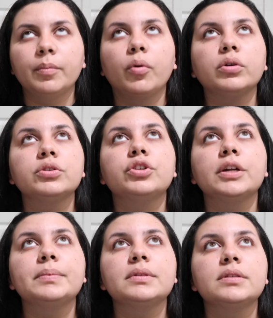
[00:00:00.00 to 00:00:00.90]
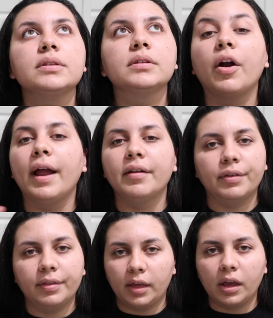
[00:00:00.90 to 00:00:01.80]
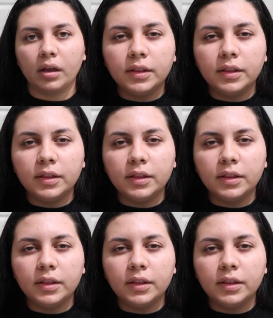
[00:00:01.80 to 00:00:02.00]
Pore strips are everything.